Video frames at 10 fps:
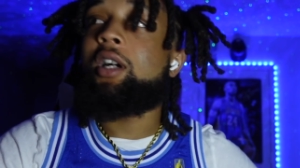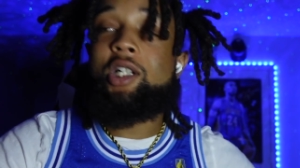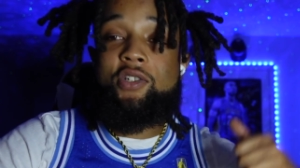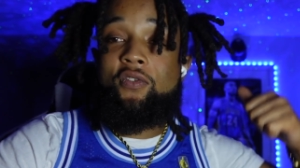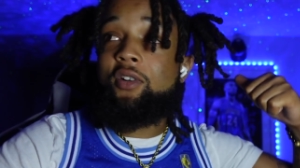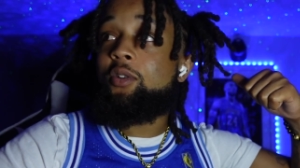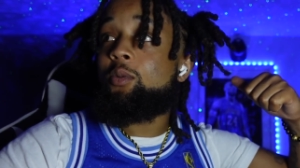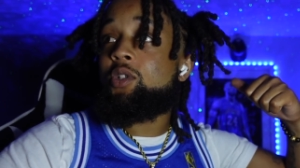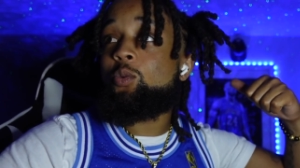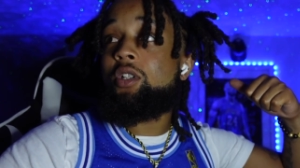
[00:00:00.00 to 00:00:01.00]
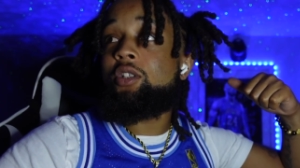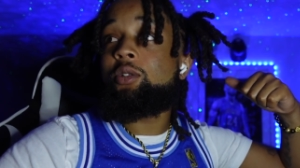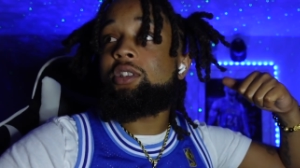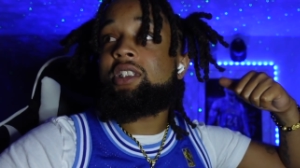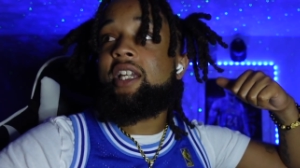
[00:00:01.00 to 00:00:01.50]
I was fucking with this one
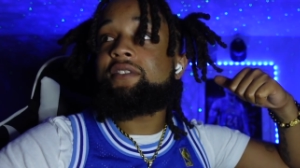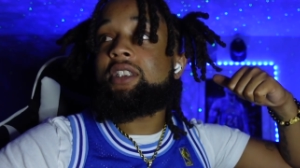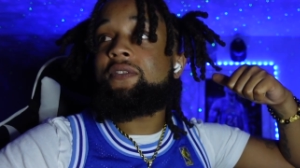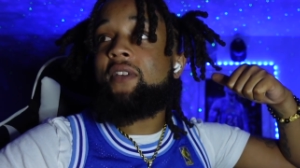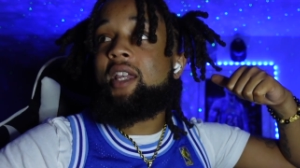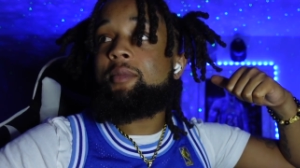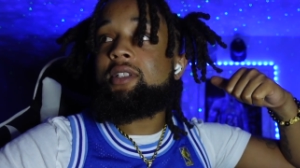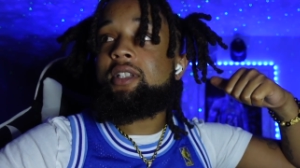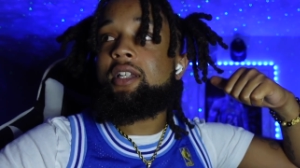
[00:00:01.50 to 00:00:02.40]
dude, shit, FG Famous,